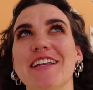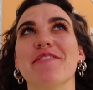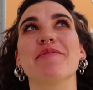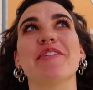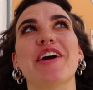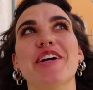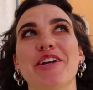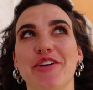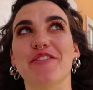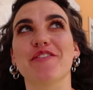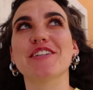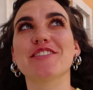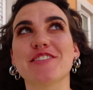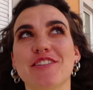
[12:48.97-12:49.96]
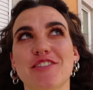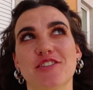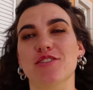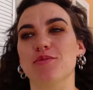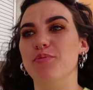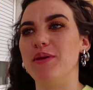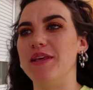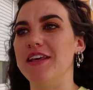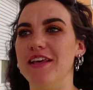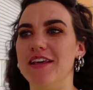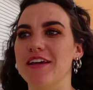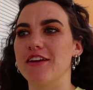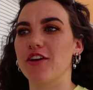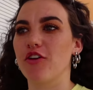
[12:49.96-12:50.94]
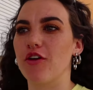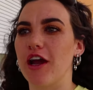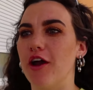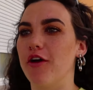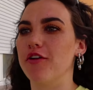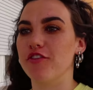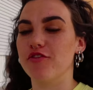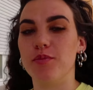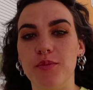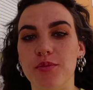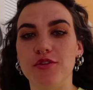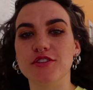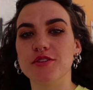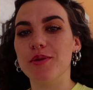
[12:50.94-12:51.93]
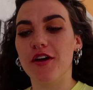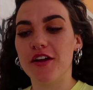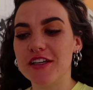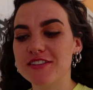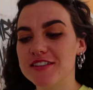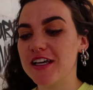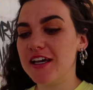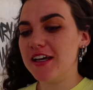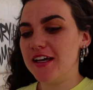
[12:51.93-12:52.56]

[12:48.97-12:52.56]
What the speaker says: I'm very nervous to just be in a crowd of people, to be honest.